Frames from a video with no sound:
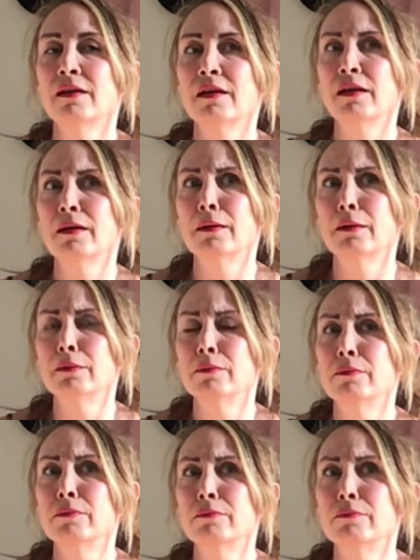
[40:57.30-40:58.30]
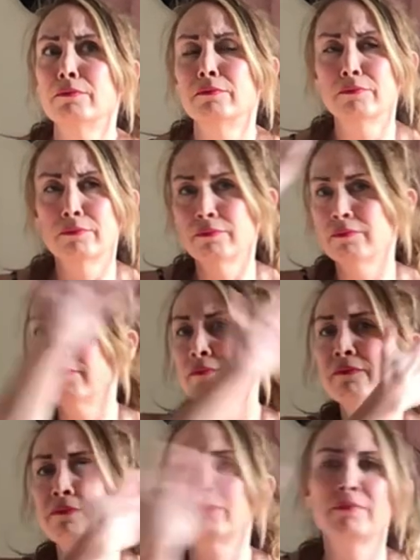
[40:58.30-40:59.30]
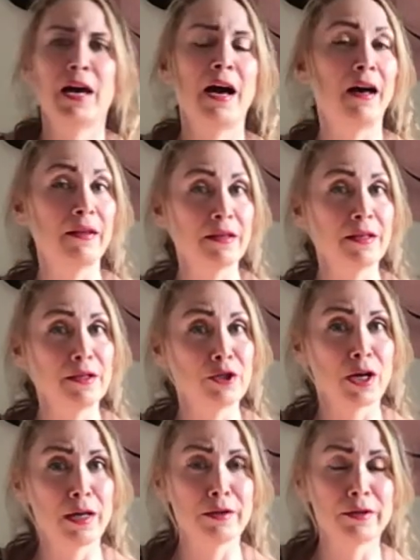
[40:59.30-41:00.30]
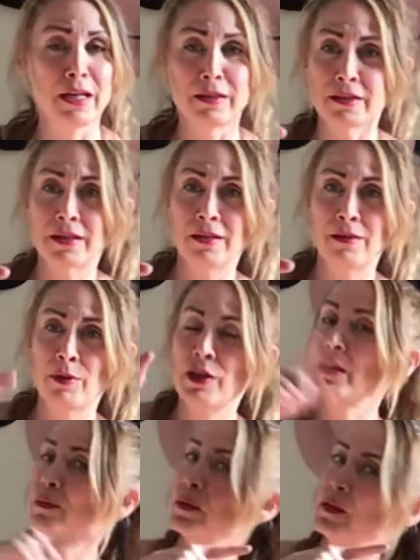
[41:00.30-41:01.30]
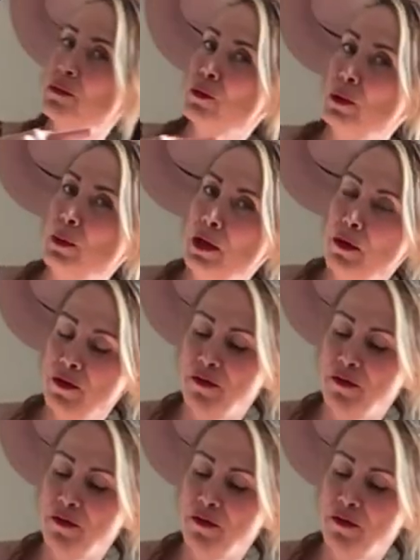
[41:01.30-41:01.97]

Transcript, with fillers: um, hat that I tried on last time. I think it was in one of my other